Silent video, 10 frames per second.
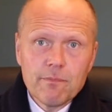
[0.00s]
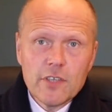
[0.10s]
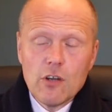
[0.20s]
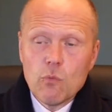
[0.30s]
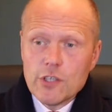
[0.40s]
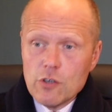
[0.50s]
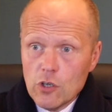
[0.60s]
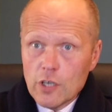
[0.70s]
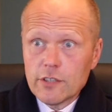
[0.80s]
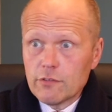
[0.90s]
You know, when you
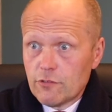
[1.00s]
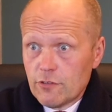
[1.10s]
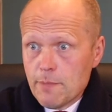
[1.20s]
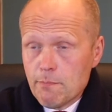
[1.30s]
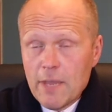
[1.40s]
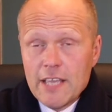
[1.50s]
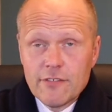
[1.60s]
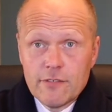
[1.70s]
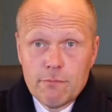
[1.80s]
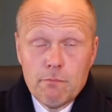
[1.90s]
look at, say,
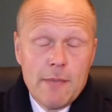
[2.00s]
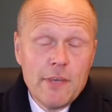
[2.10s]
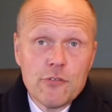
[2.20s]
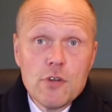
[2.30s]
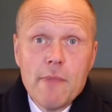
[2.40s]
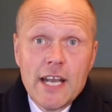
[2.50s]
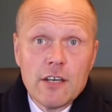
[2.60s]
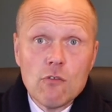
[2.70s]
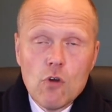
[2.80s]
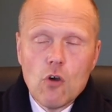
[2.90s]
maybe three men
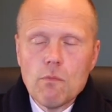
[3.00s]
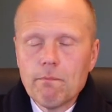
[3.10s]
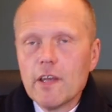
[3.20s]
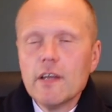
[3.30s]
in a row,